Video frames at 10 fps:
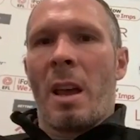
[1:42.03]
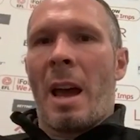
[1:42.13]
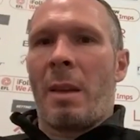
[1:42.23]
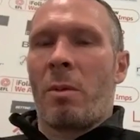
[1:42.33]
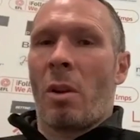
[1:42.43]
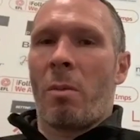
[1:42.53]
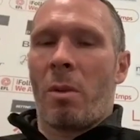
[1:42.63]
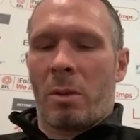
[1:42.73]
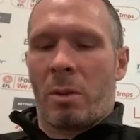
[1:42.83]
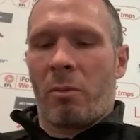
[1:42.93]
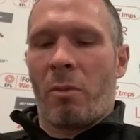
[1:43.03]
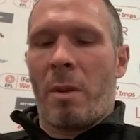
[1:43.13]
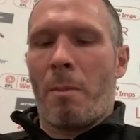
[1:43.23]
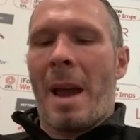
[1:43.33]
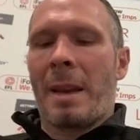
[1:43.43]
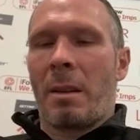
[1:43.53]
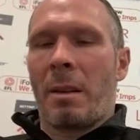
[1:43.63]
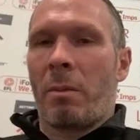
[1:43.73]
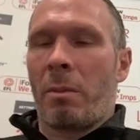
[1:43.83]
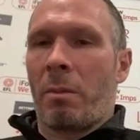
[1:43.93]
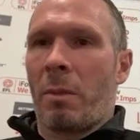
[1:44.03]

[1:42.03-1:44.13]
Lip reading: And it was almost reminding them